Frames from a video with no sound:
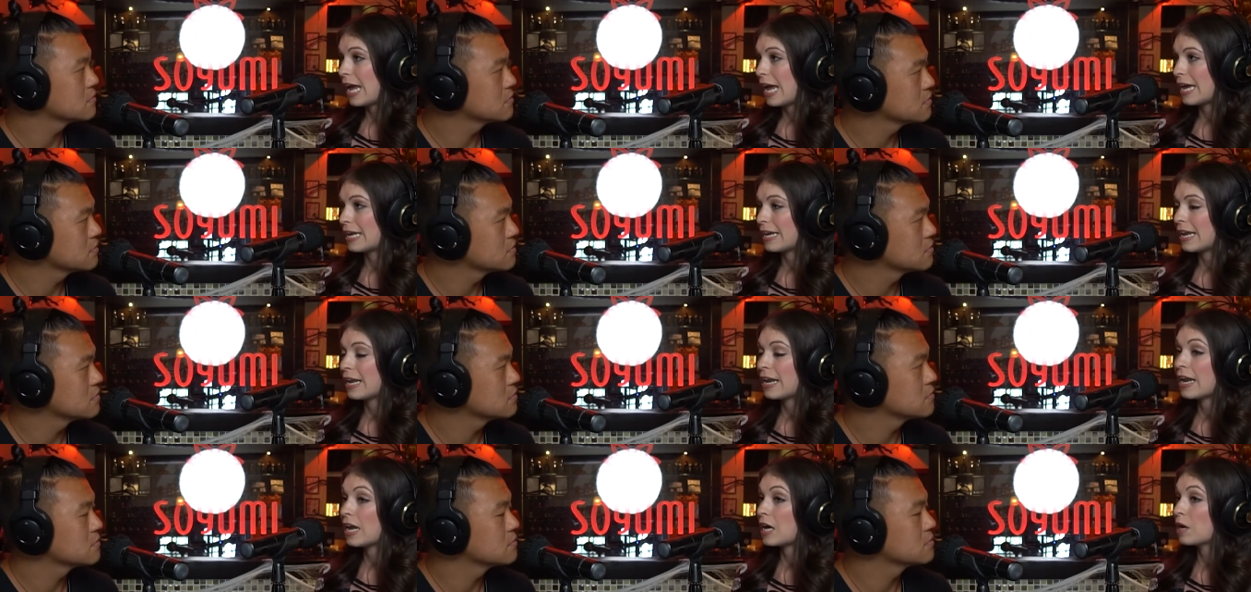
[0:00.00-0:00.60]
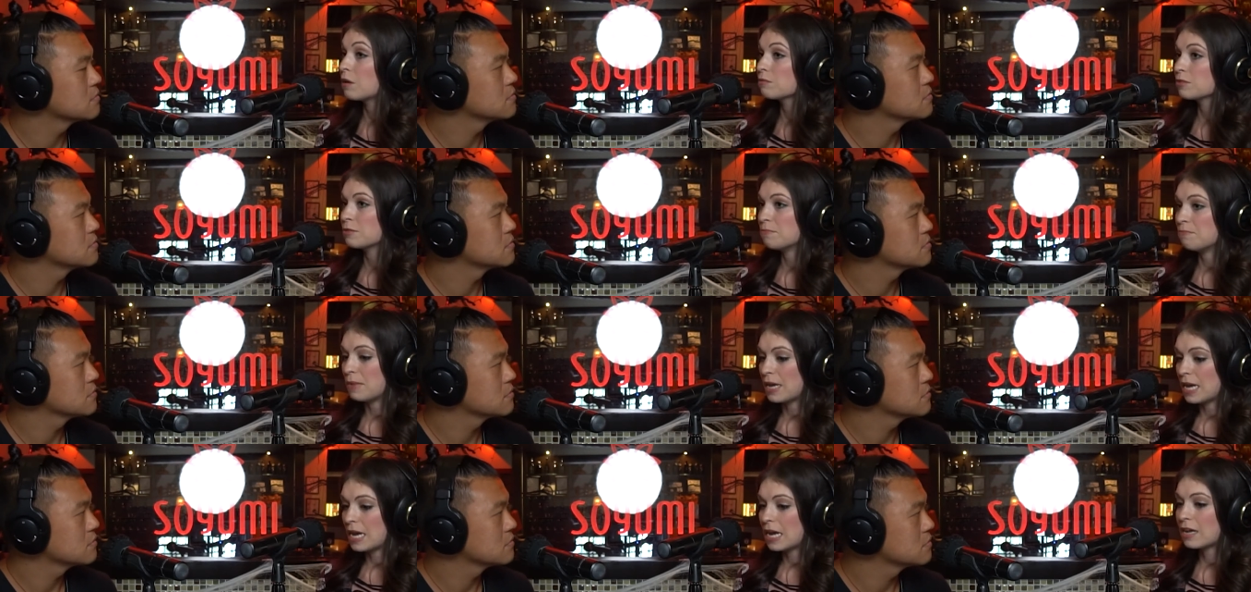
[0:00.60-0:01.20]
Speaker 1: and it helped
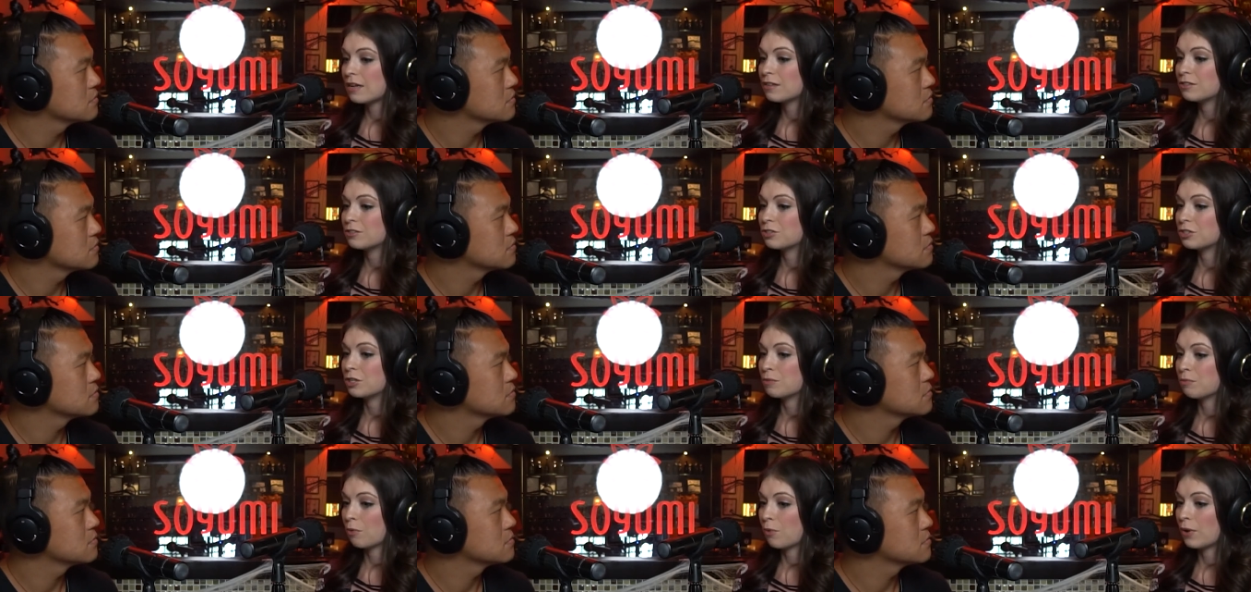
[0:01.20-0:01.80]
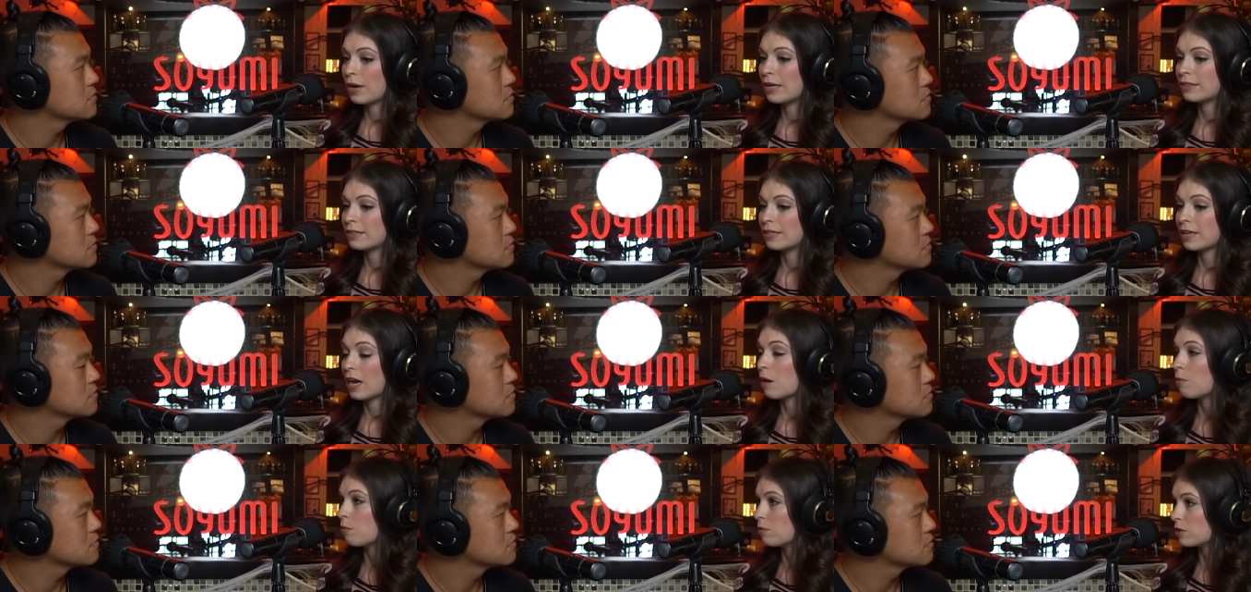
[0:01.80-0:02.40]
me to the point
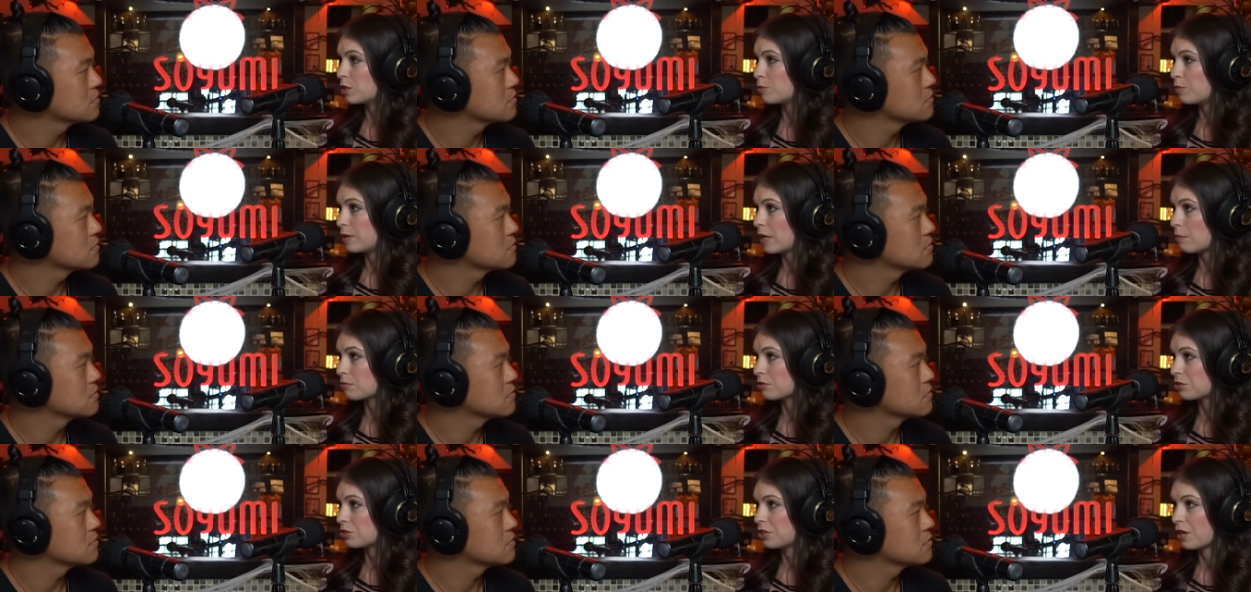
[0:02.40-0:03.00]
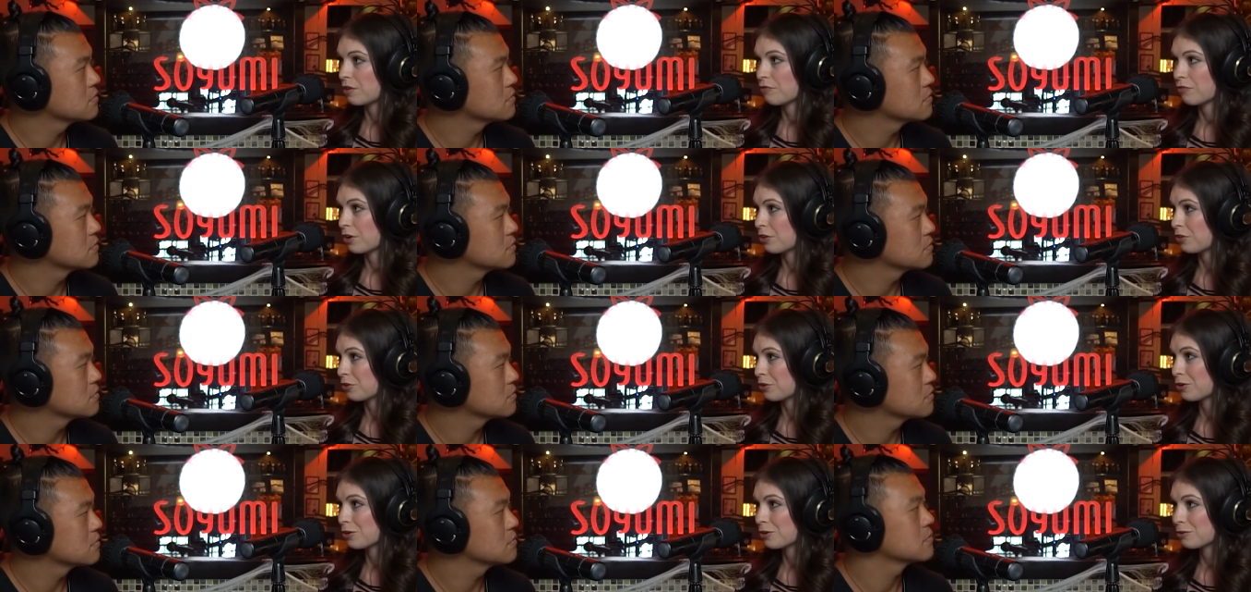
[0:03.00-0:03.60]
that I want to be able to do that for
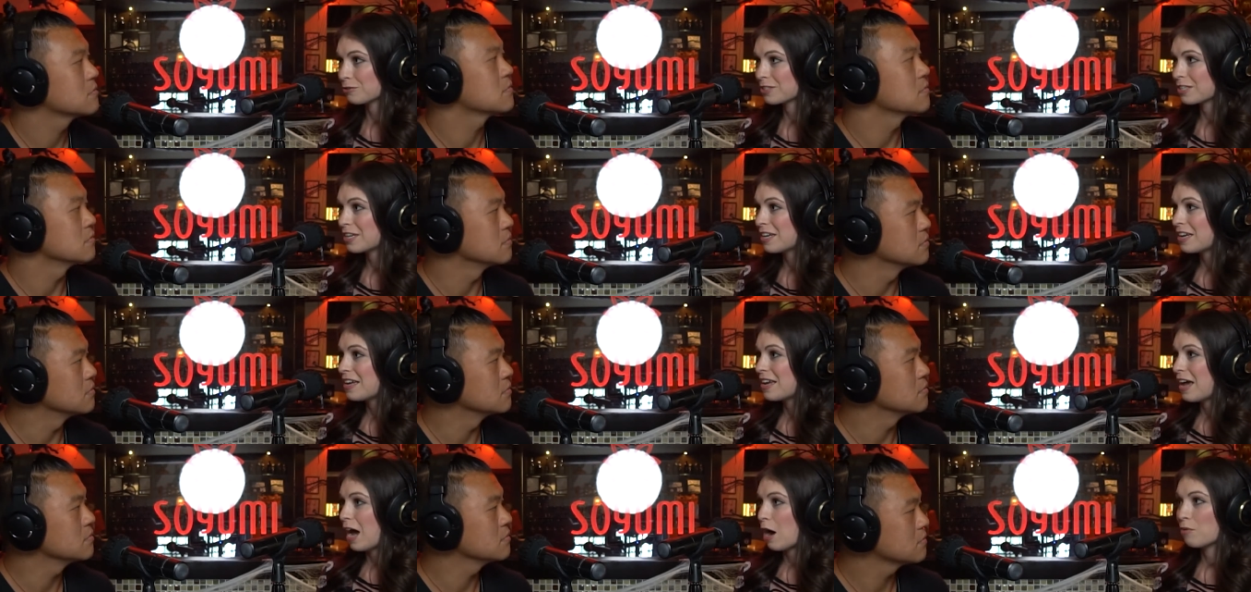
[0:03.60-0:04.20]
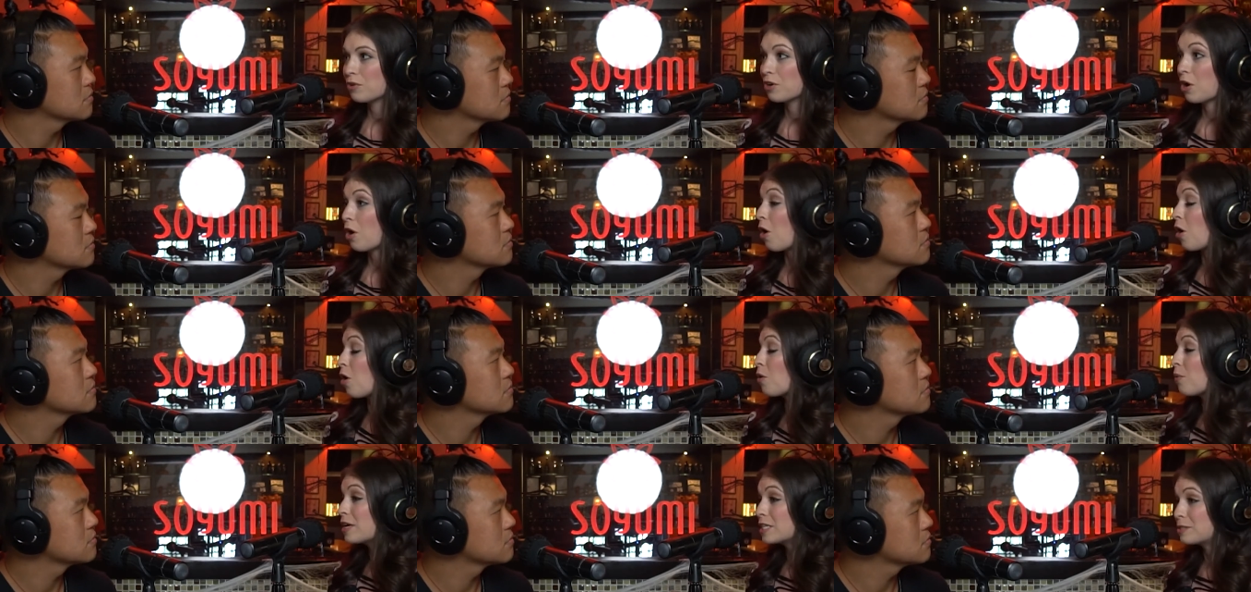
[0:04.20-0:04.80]
other girls. Mm-hmm. I want to
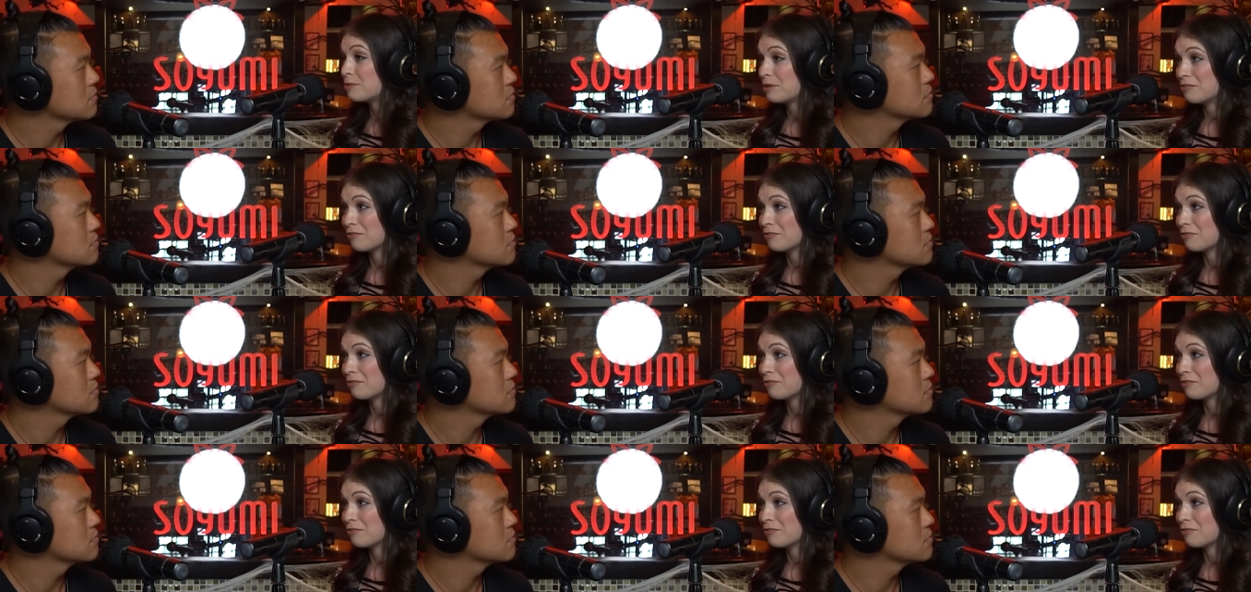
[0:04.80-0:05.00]
always be